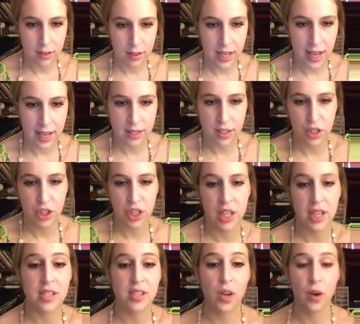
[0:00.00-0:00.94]
Yes,
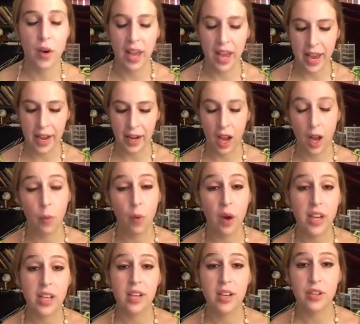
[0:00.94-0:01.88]
she is. Okay, Hannah, I
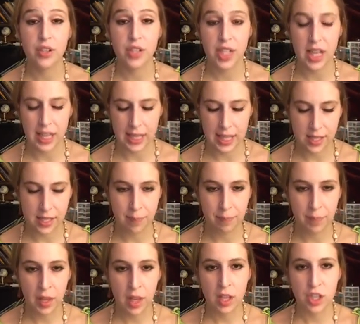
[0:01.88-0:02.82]
want you to understand this.
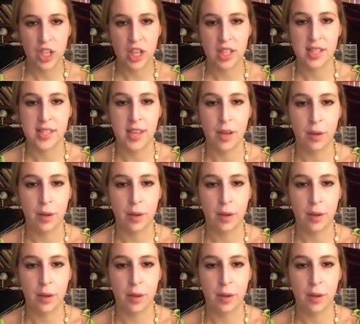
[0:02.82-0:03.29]
Check this